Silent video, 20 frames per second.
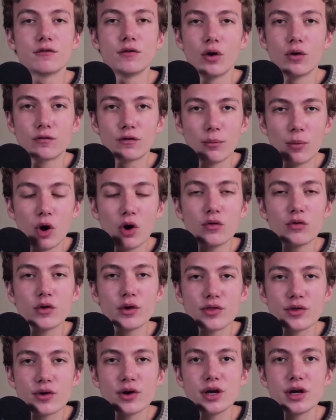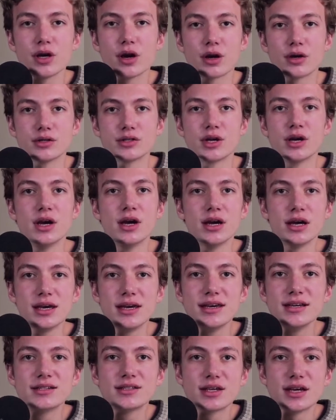From over 30 yards,
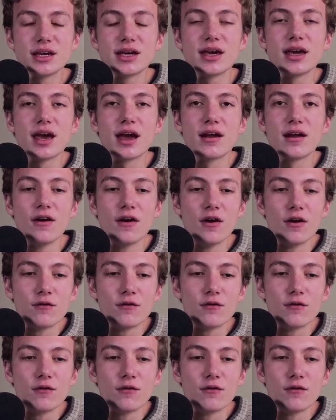he is kicking at